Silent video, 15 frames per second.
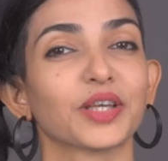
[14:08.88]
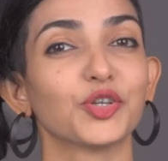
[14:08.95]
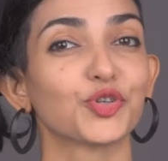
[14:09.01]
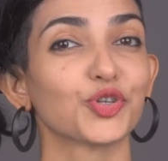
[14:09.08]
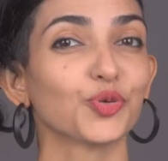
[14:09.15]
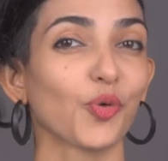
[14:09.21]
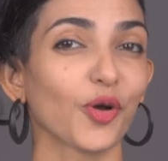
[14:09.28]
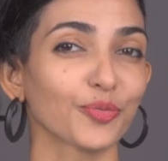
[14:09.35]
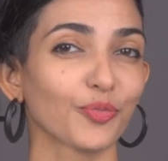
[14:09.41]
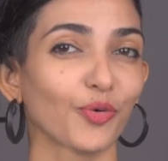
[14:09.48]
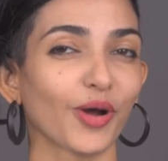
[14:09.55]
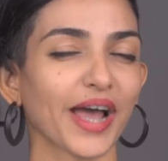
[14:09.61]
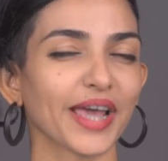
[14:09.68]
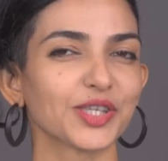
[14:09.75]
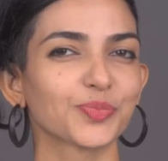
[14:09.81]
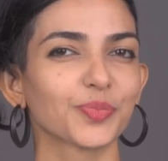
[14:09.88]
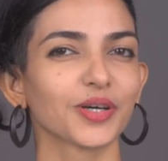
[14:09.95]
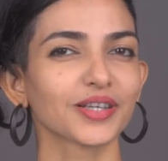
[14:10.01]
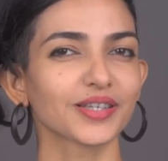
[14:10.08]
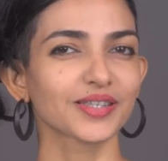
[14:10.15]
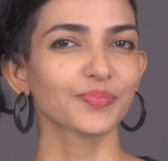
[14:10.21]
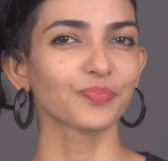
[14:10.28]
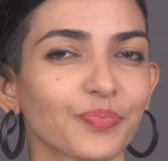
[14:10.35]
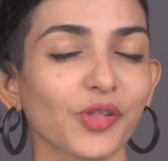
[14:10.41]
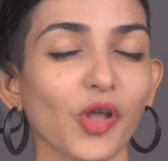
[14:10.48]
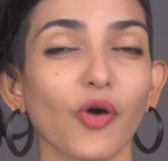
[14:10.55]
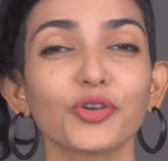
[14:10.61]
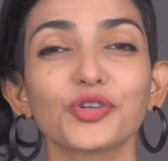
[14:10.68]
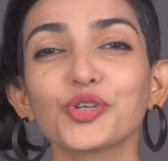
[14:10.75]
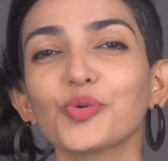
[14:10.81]
Do you want more icebergs?
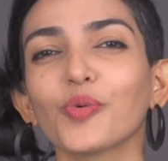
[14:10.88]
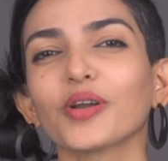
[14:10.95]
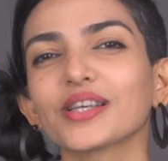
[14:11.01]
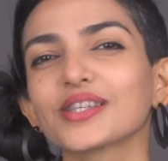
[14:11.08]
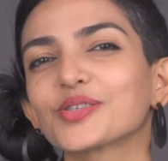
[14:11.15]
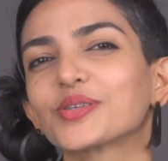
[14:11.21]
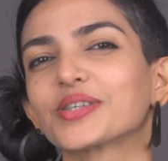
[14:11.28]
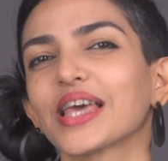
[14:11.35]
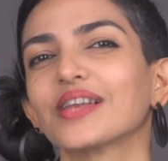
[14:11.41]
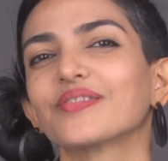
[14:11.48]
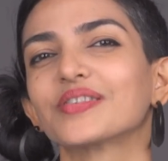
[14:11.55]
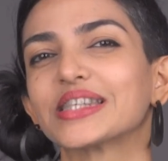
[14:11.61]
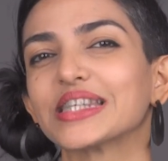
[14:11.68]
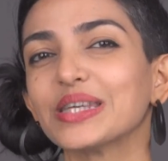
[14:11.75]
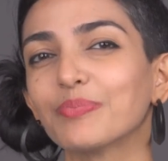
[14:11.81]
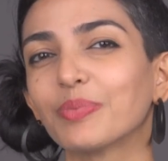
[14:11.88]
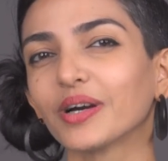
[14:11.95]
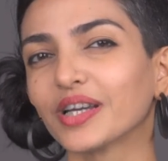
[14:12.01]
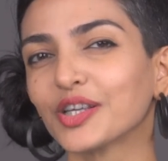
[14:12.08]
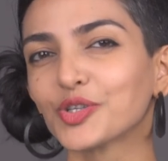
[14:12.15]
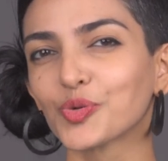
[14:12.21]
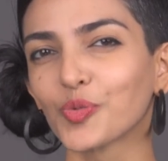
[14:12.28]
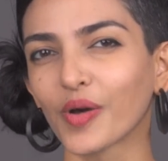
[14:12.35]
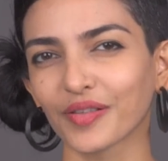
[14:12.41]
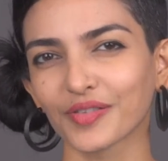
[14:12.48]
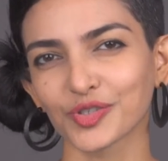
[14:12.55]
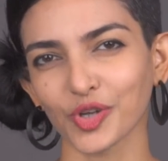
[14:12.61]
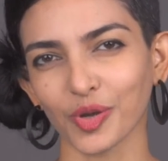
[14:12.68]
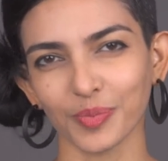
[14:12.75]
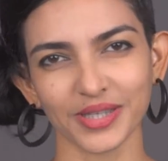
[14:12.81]
Or do you want us to delve deeper into one of the
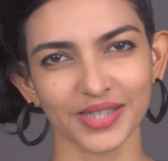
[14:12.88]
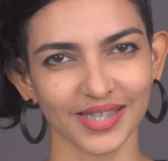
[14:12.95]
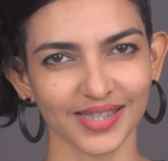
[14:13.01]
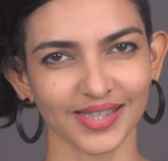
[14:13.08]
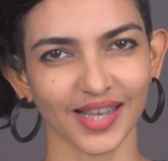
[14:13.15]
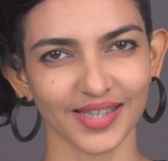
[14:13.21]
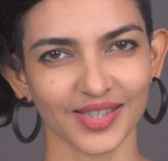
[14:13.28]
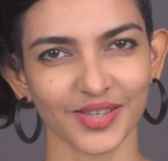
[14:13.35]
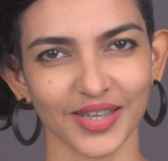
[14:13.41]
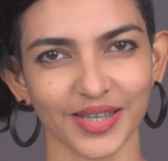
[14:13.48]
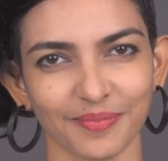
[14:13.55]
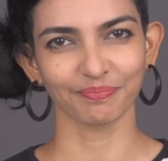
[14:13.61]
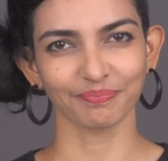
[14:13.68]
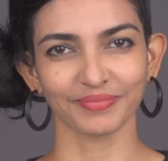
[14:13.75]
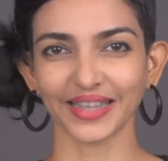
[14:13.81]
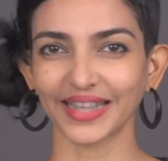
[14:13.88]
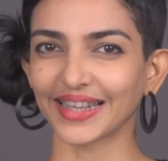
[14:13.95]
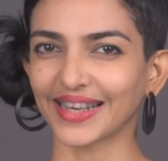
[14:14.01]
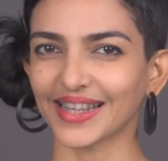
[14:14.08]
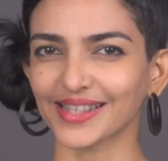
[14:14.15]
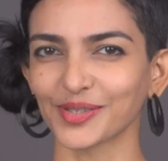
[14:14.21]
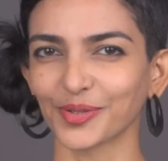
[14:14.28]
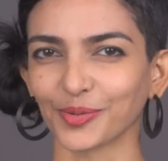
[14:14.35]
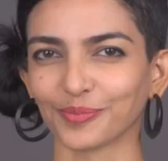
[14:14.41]
topics discussed today? Let us know.